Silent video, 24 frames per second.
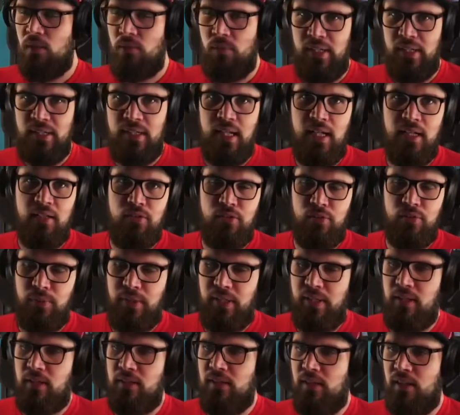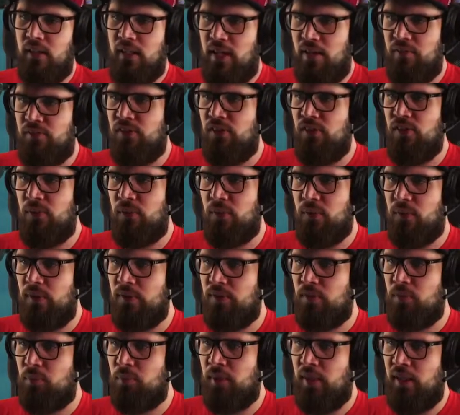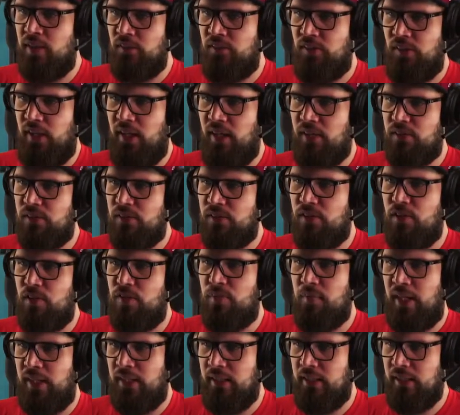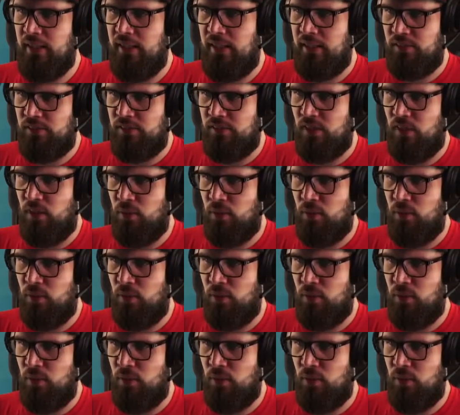Right next to it on the left you will want to place the Exocraft mining laser